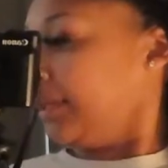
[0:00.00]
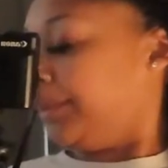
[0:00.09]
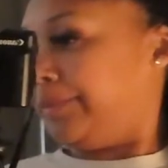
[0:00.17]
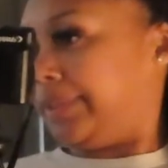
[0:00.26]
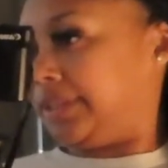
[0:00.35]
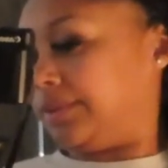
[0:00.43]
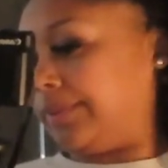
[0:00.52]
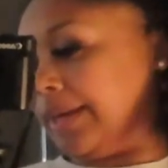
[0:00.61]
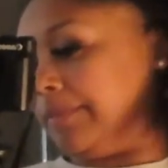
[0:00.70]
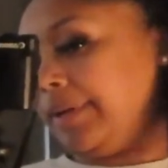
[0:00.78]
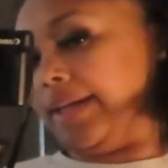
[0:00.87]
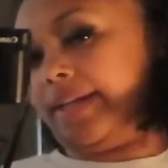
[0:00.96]
I'm about to wrap
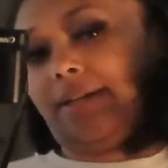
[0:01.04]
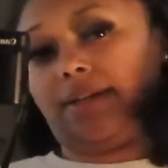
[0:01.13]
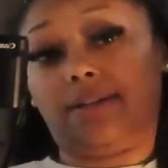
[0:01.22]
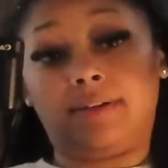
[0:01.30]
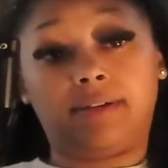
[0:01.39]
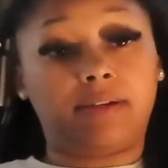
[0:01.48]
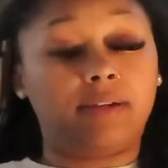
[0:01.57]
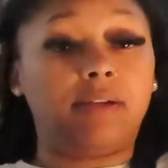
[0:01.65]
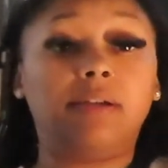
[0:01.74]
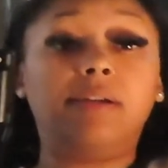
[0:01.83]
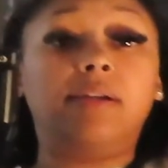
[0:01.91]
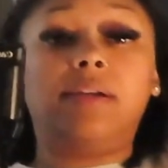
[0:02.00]
my hair
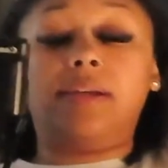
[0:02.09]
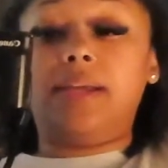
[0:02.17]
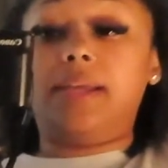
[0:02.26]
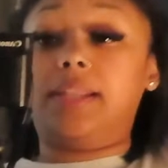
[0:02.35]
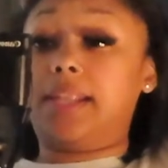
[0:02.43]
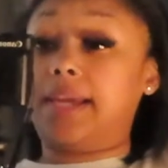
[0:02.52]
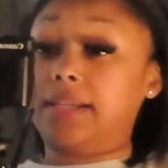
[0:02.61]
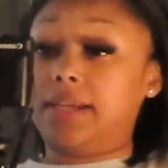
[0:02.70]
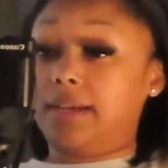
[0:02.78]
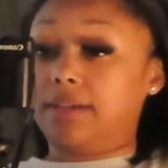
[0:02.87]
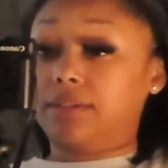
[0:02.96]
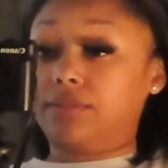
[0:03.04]
and lay
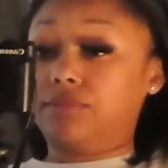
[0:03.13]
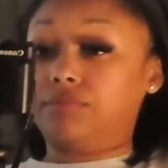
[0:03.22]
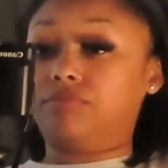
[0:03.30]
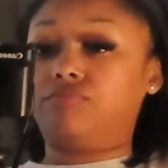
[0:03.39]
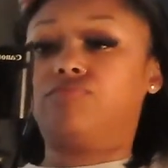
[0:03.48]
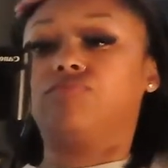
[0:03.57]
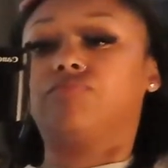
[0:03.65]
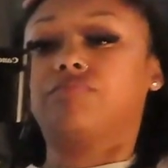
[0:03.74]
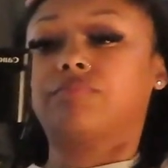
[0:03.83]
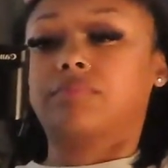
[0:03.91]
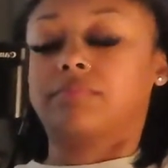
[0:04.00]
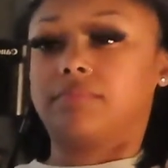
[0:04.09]
down.
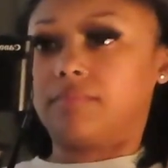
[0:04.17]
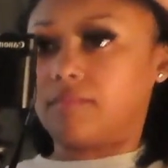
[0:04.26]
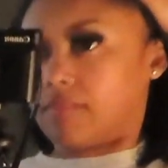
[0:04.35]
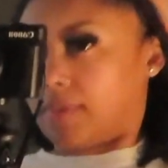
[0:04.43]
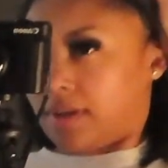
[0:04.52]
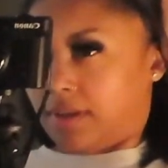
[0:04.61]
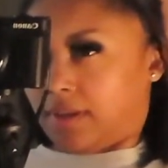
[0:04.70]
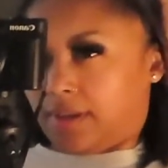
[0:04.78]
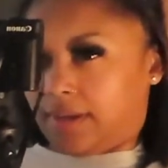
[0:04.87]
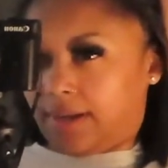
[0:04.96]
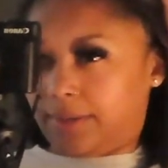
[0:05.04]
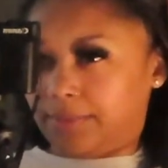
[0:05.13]
I
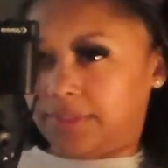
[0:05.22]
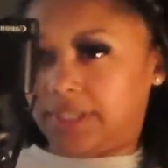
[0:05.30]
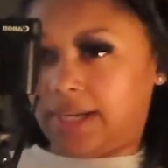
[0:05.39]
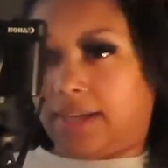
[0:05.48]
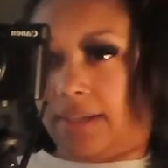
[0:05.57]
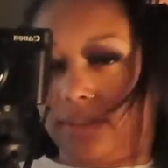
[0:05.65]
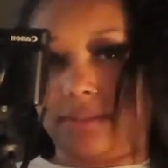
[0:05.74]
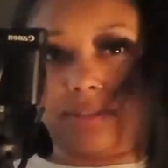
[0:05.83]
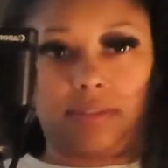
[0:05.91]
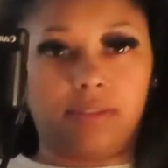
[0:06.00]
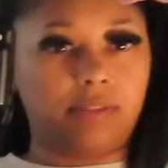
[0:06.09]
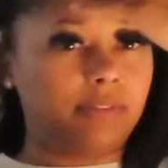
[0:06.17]
wonder how I
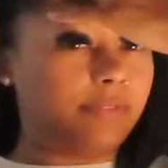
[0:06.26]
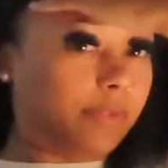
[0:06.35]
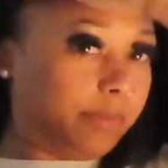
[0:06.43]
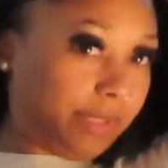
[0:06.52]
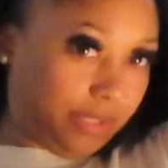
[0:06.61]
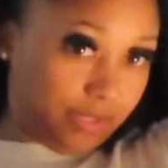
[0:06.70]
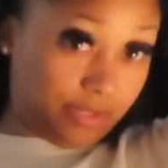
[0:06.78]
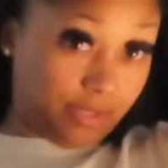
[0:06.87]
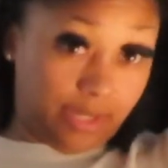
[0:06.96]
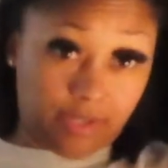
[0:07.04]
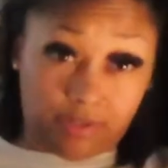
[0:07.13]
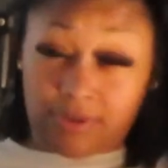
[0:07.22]
look from this
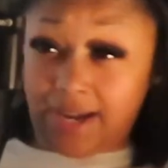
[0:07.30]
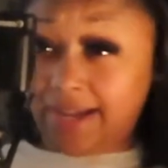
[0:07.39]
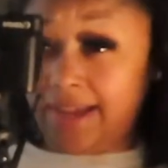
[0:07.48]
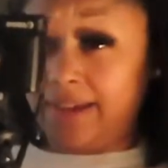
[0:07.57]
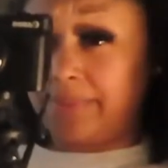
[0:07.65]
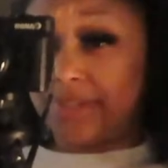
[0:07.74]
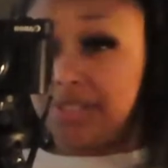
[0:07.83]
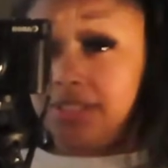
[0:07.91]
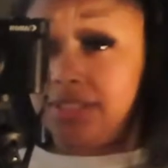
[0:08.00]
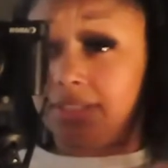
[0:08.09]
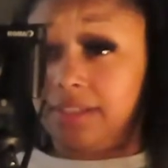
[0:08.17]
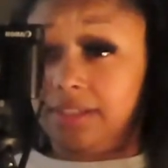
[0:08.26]
angle. I can't really
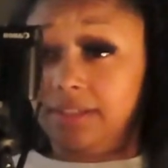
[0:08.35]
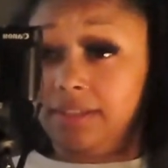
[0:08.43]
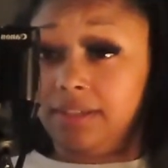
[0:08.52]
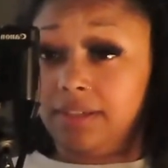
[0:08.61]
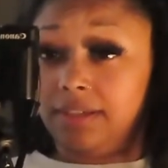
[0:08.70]
see.